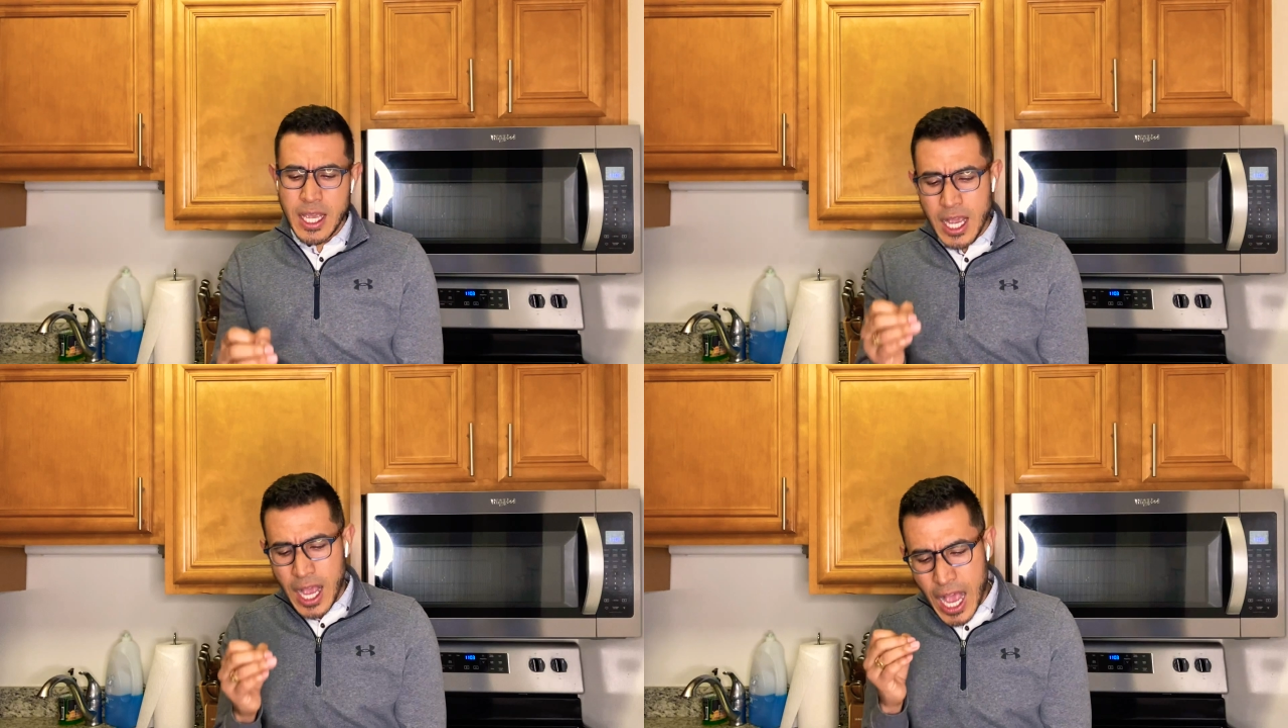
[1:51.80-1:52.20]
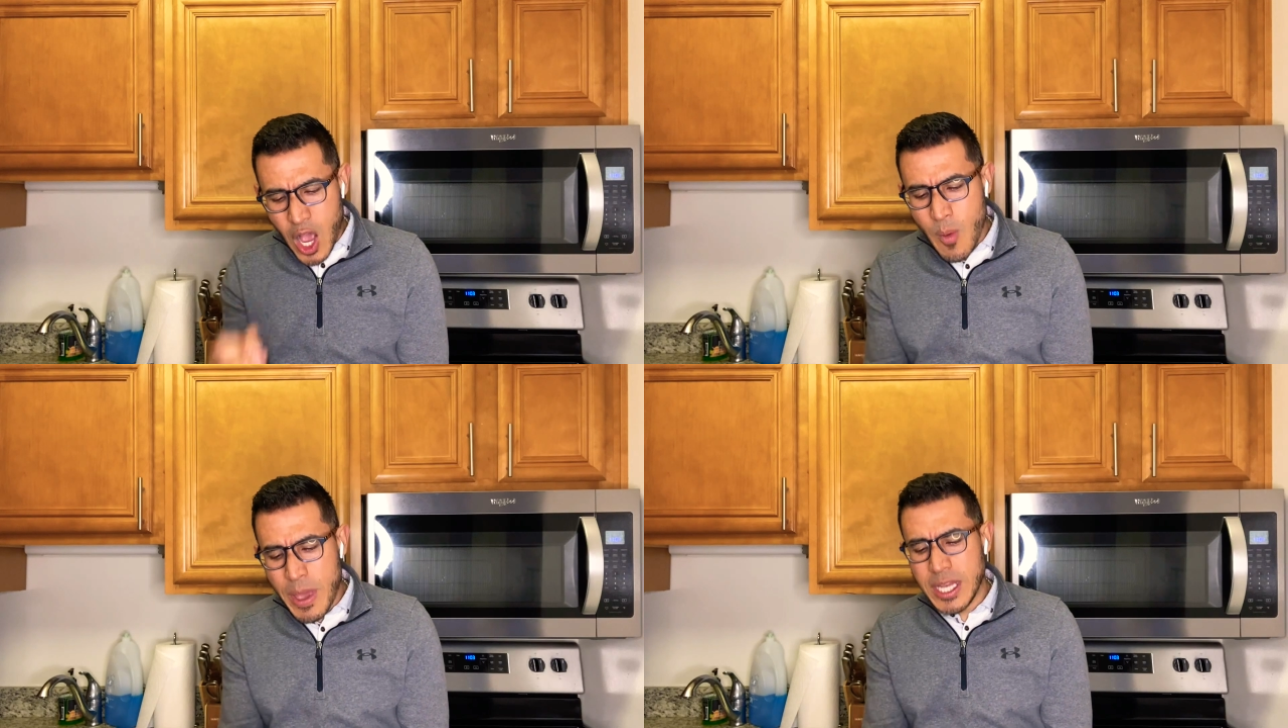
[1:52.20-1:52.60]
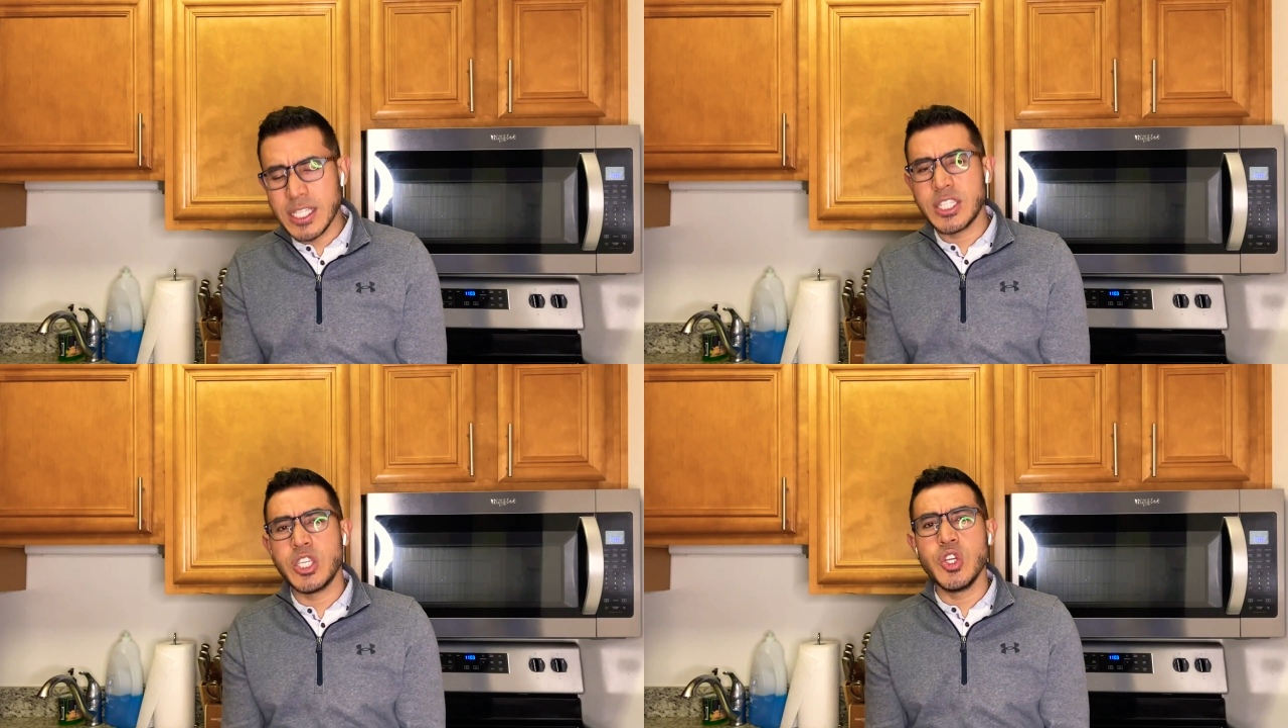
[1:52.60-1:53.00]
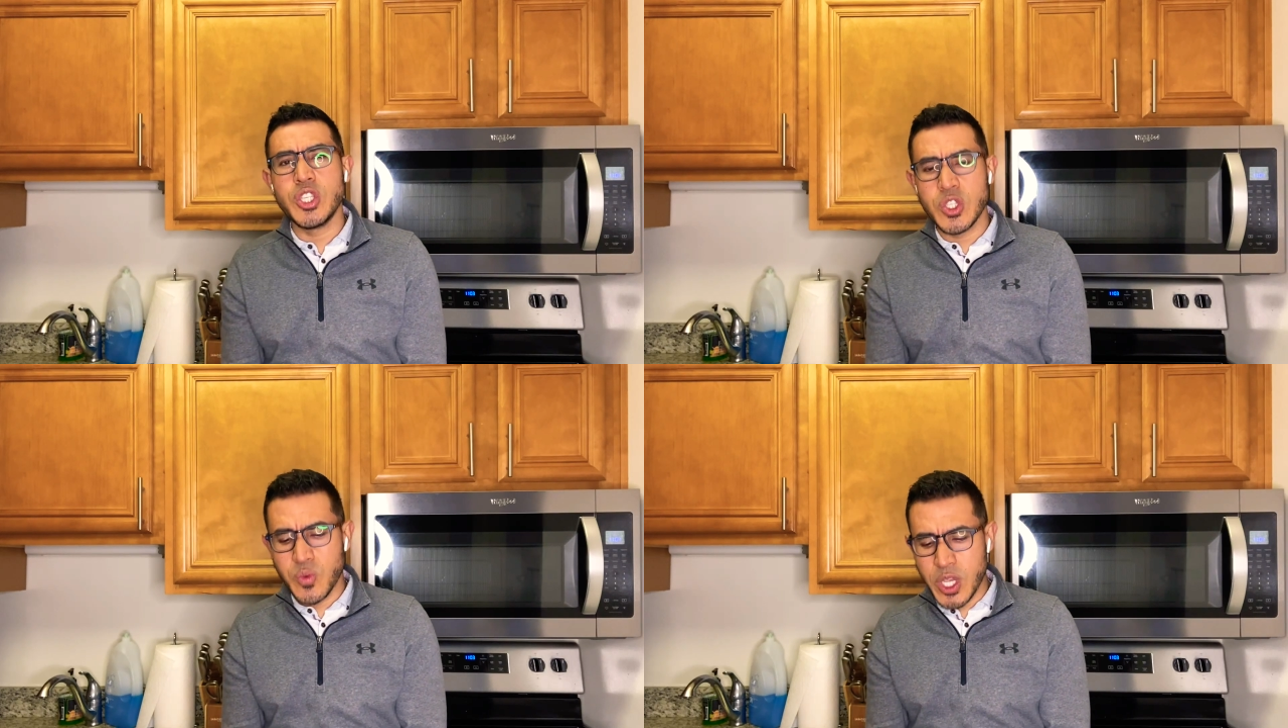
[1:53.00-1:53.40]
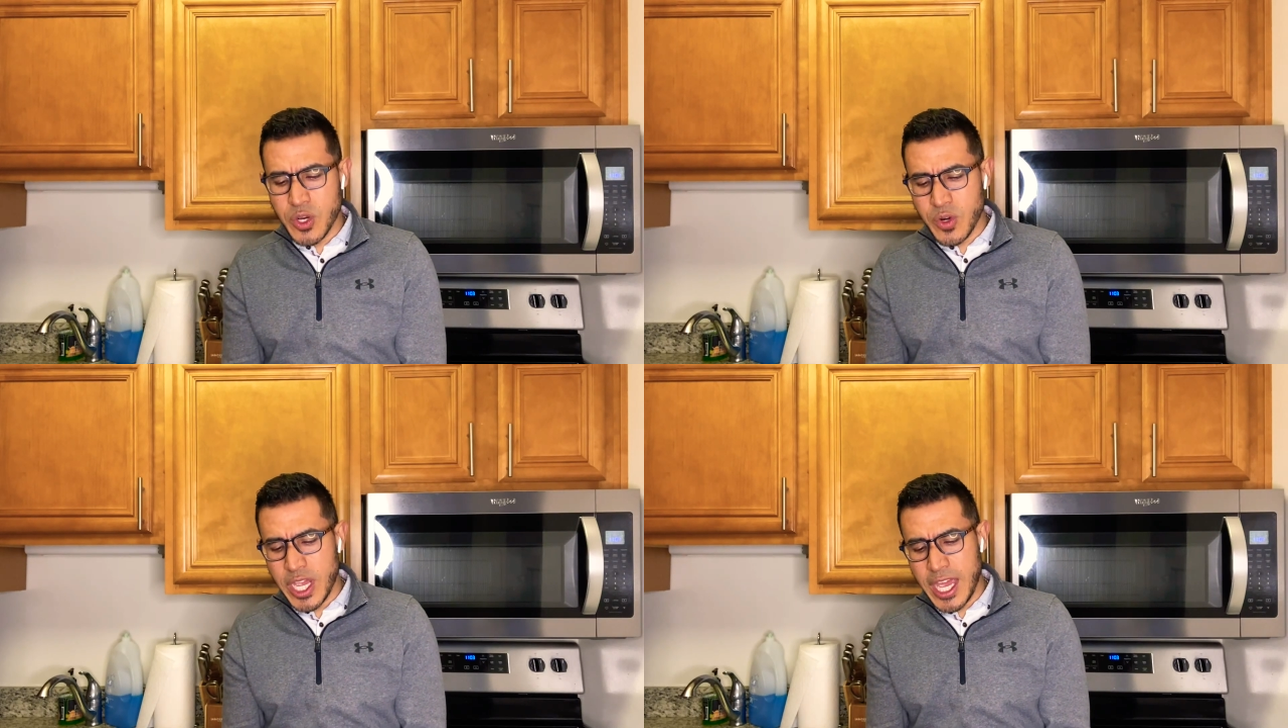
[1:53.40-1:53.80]
how many excuses we
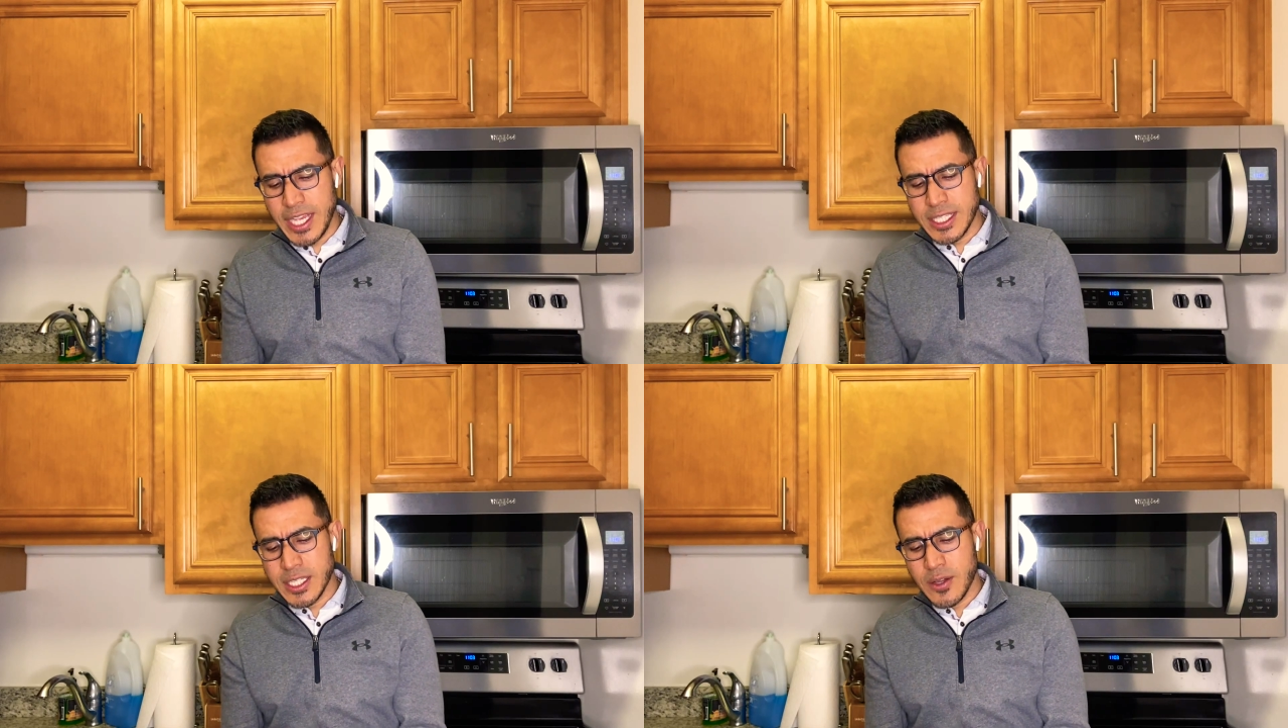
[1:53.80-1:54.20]
create